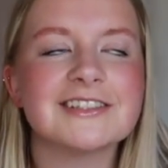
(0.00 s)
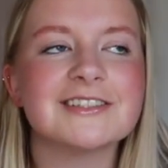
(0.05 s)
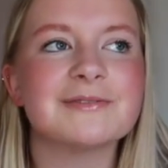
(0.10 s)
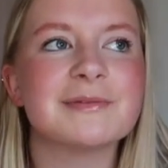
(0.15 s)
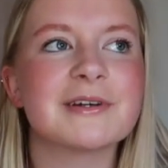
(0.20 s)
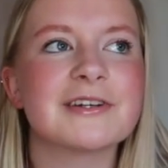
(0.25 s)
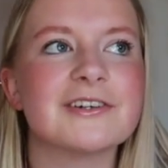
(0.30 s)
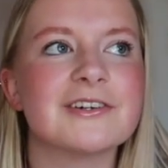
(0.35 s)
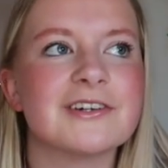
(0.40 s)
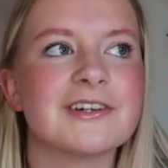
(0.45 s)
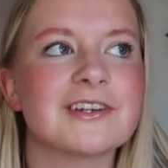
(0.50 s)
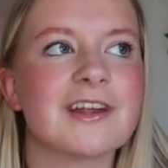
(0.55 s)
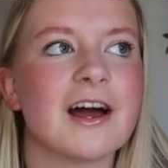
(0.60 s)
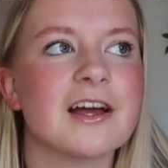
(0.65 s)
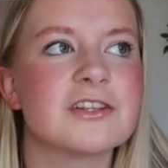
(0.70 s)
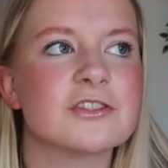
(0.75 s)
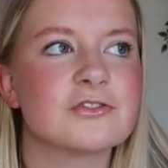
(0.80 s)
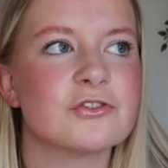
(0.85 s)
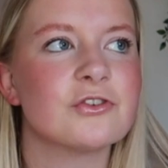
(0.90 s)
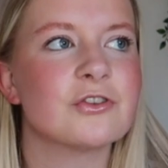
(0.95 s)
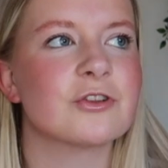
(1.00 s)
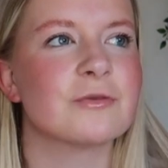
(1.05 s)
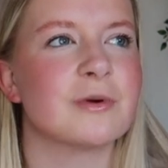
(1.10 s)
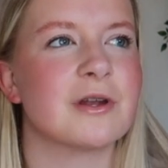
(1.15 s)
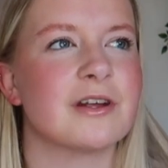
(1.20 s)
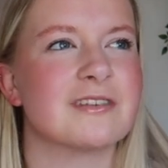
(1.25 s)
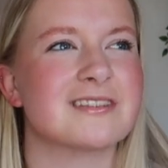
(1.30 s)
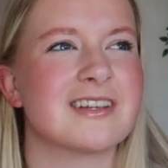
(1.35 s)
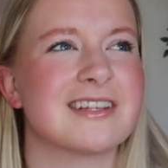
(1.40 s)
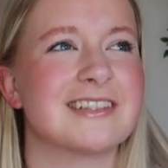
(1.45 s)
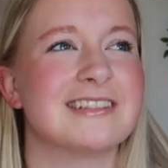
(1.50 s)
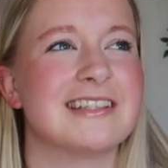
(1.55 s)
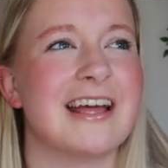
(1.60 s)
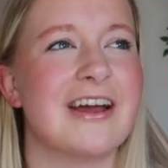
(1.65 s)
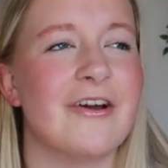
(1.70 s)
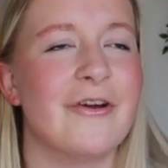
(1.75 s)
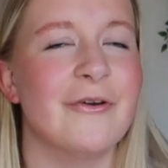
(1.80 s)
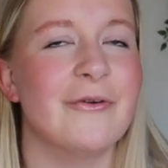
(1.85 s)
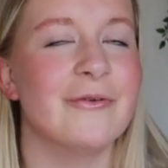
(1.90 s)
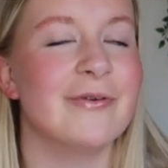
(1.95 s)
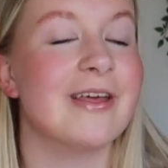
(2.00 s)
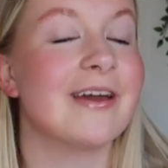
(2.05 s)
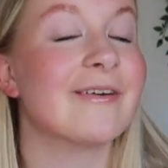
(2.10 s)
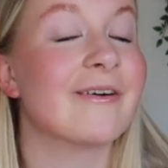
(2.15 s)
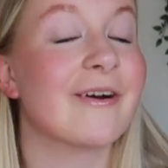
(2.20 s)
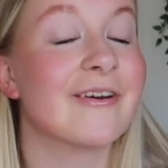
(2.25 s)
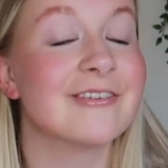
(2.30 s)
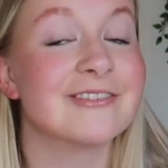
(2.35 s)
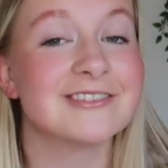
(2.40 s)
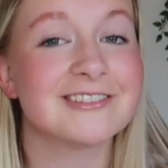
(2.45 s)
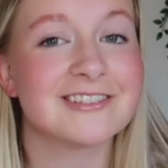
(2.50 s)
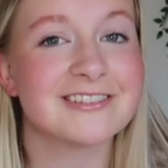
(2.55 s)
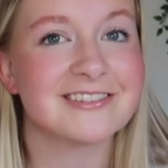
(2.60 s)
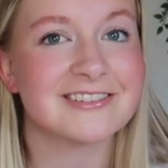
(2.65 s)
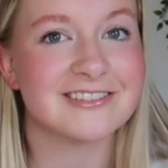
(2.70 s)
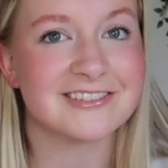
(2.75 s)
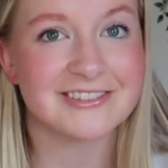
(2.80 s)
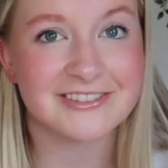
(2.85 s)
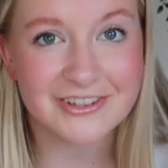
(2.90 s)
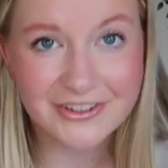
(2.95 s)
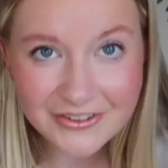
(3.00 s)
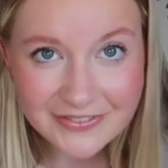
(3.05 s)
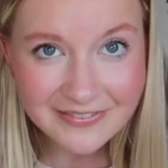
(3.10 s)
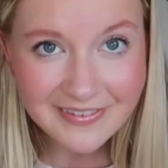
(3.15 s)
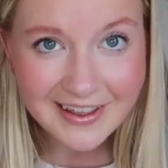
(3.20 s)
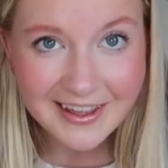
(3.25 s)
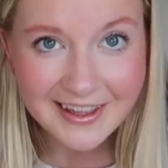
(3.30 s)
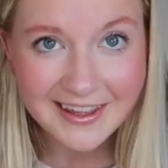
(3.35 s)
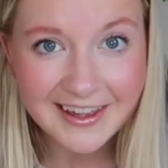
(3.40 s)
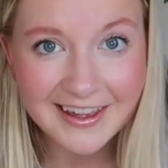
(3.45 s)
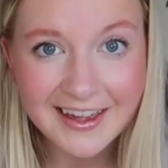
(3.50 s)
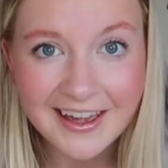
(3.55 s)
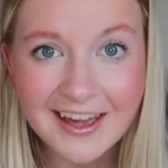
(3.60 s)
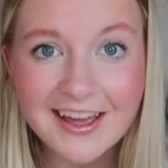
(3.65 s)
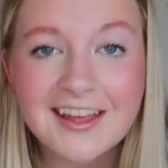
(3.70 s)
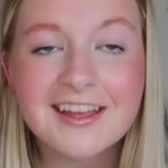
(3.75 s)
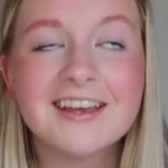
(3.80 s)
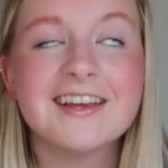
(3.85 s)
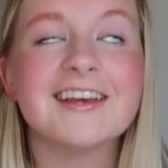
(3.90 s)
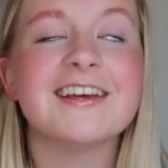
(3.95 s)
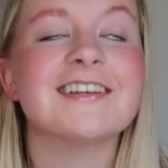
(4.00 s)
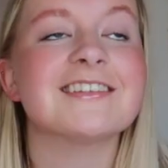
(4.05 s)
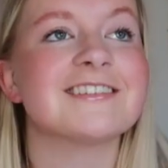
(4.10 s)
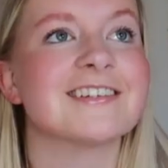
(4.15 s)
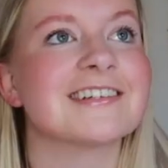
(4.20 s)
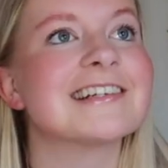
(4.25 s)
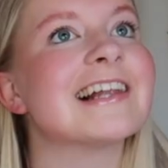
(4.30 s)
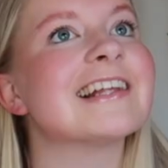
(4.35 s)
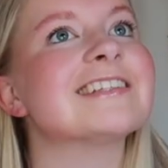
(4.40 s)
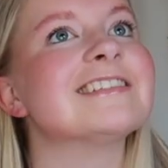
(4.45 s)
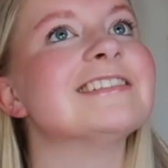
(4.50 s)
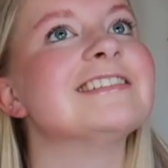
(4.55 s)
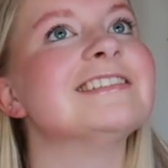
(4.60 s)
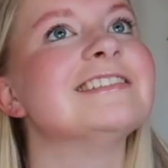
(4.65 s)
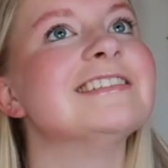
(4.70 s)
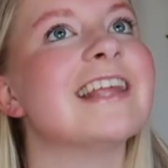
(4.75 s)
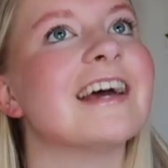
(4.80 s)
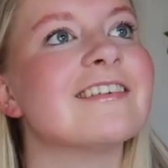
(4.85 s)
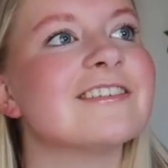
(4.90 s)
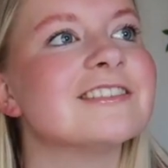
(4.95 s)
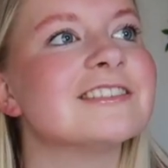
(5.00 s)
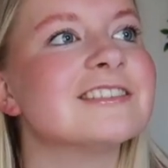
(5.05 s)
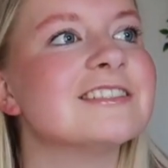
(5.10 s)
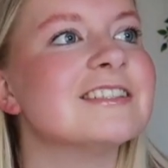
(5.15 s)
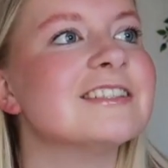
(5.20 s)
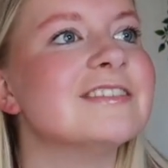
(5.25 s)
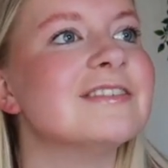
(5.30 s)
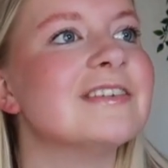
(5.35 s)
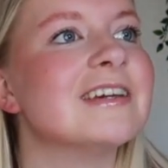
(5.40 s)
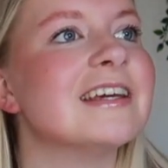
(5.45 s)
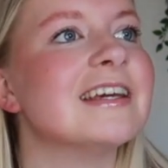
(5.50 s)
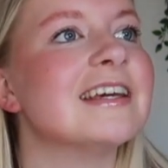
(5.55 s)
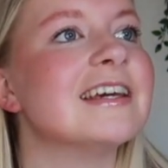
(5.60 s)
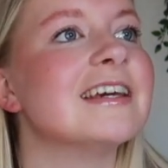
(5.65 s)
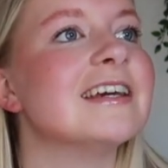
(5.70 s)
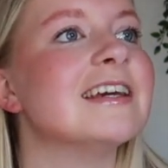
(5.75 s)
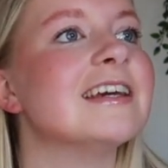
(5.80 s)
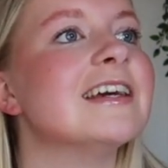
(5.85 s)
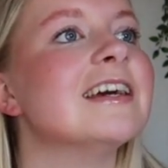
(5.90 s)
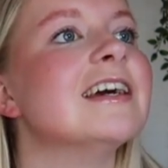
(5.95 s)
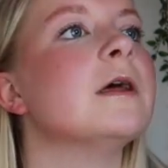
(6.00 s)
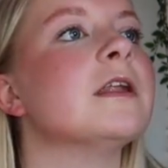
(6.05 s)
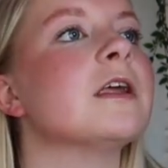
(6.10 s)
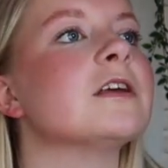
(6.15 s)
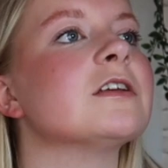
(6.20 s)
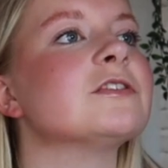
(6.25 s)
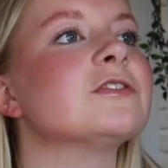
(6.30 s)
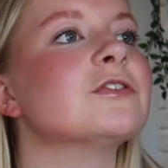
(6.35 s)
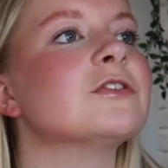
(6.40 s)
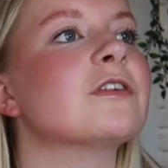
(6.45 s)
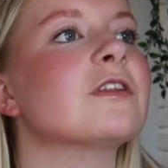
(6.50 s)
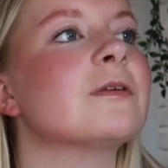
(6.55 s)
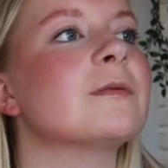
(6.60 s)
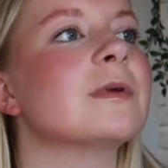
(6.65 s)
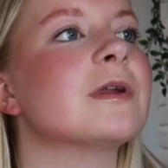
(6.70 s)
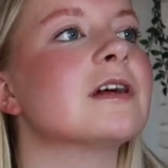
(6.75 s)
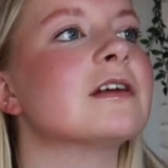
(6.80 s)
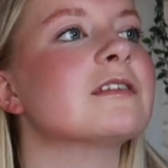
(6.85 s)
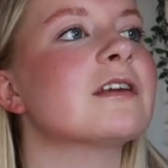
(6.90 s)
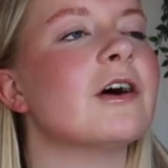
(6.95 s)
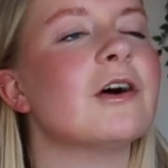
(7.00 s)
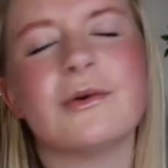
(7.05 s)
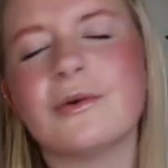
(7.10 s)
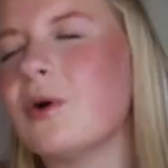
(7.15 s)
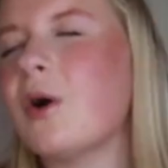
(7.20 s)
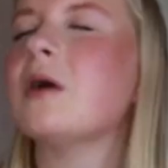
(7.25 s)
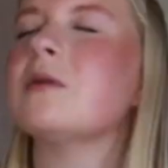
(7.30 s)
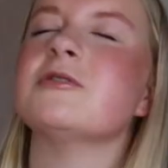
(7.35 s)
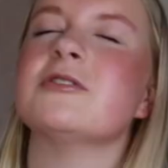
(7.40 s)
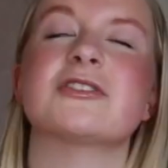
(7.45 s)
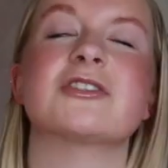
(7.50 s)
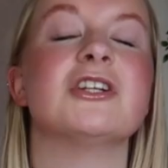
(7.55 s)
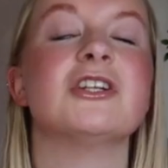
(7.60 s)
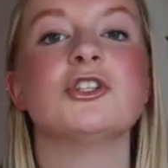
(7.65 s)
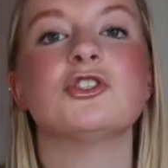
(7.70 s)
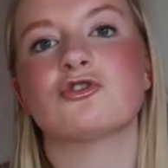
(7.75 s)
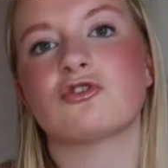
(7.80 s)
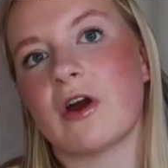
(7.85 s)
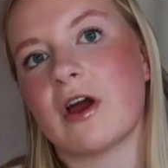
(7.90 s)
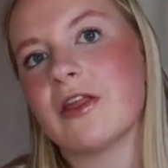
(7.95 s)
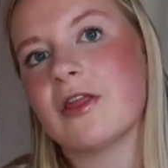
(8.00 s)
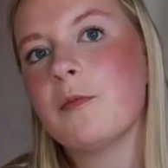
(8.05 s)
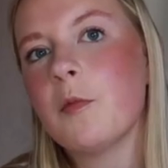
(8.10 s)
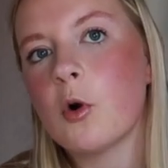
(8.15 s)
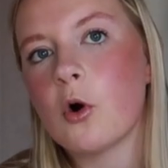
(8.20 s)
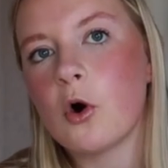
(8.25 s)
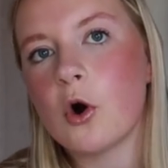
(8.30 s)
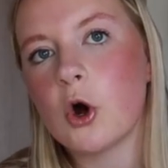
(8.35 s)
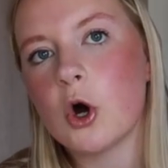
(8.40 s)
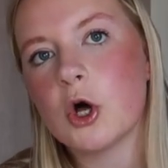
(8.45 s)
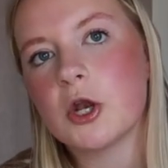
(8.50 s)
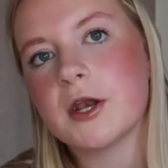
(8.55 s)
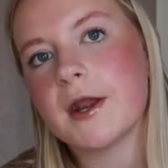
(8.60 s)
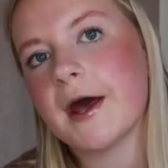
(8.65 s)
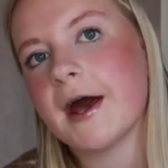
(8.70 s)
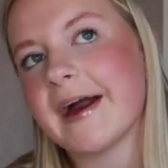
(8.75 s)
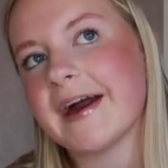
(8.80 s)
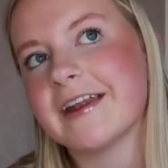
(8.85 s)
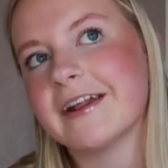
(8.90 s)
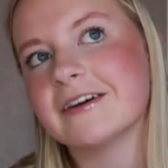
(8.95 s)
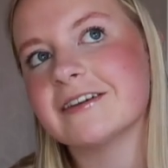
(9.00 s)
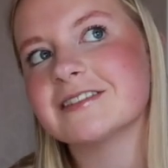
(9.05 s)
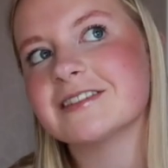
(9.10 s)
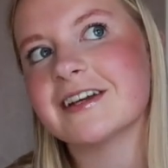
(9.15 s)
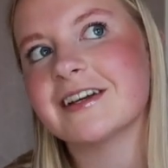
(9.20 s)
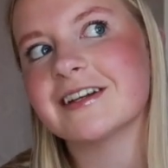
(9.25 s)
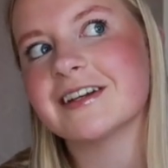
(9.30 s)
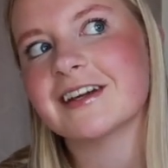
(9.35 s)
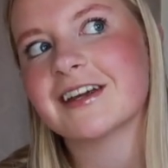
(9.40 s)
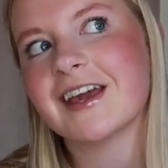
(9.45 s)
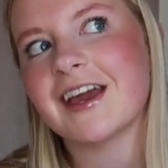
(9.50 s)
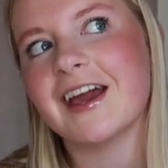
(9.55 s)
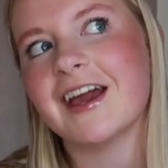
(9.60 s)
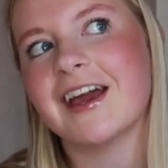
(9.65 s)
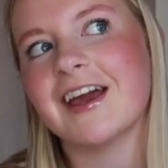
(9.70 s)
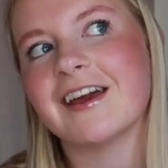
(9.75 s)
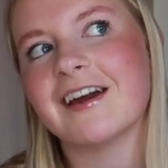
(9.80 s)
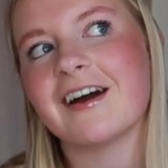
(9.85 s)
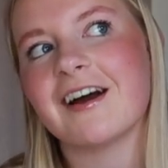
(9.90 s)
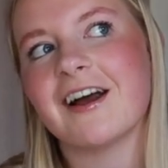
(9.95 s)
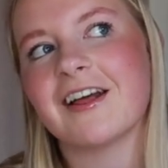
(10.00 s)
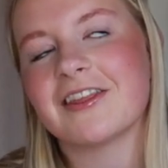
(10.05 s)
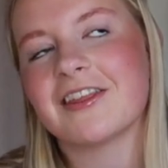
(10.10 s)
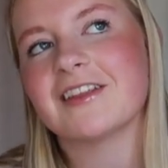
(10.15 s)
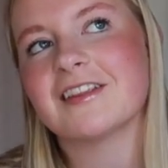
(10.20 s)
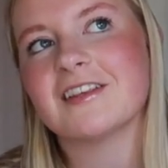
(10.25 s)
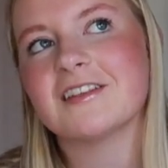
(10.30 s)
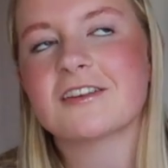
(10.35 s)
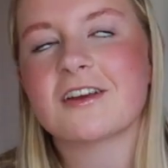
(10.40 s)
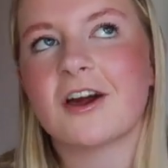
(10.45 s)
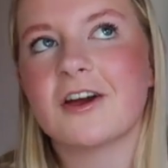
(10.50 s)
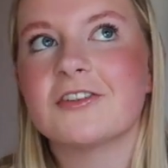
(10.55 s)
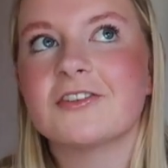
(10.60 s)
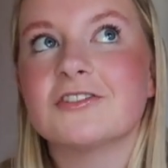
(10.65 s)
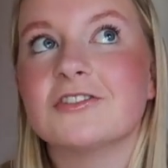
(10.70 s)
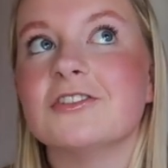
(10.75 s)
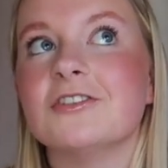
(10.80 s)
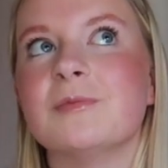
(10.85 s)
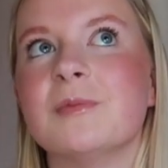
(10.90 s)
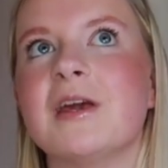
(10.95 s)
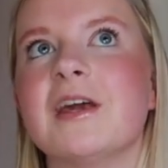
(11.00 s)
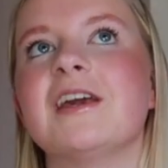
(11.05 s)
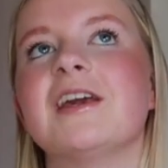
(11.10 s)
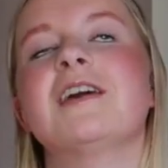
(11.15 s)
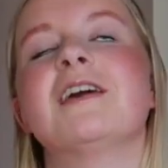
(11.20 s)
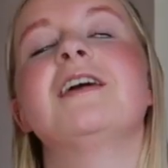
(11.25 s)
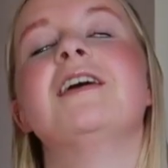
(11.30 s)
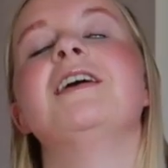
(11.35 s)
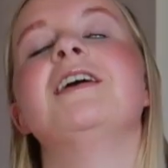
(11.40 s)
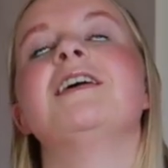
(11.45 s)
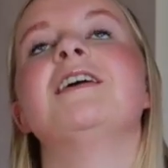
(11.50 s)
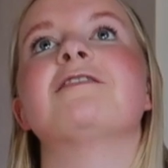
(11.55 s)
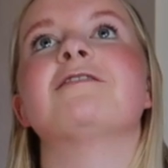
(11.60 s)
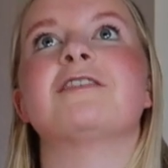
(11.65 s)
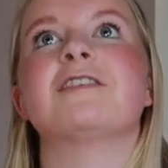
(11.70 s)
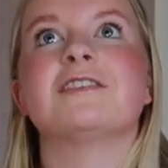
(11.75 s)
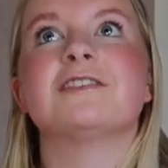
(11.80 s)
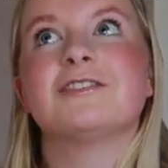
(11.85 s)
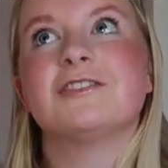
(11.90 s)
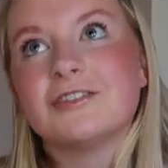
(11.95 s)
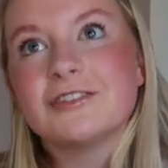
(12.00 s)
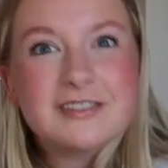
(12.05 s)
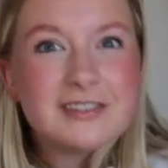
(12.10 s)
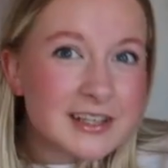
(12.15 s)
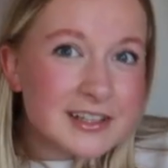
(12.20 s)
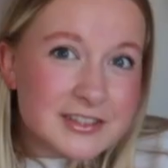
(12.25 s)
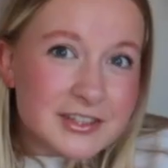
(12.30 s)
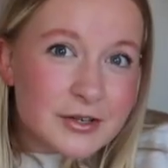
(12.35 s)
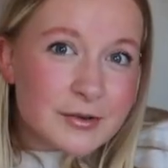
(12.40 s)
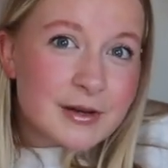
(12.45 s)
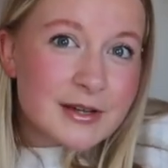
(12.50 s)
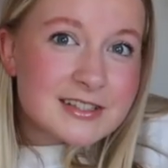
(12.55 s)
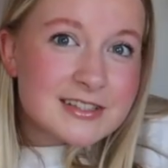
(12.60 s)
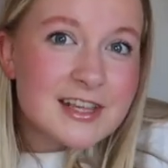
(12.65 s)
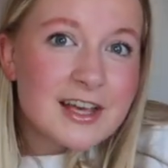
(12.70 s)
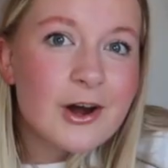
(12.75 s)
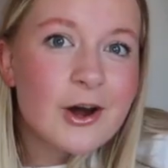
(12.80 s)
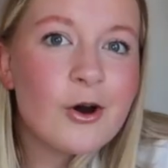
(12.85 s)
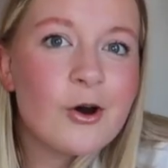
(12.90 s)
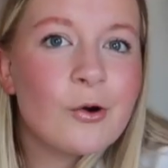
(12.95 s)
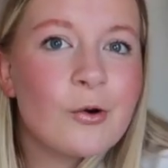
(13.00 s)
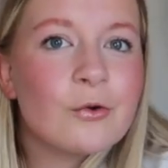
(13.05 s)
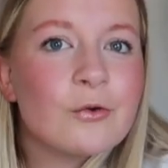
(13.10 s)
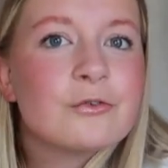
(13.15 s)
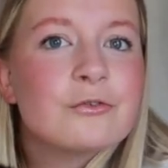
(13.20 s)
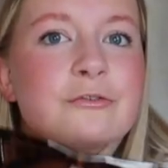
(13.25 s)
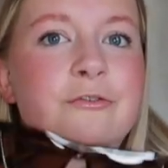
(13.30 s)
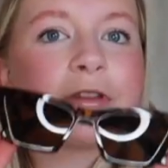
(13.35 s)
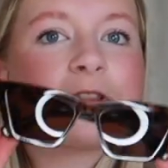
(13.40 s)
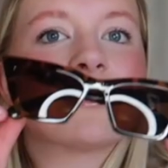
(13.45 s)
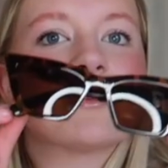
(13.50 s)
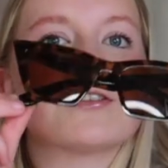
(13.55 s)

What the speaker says: Oh my god, I saw them and I was like, no, they won't suit me. Sunglasses never suit me. And I saw them and I was like, oh, I'm just gonna try them on. And I was like, okay, I think these kind of suit me, if I do say so myself.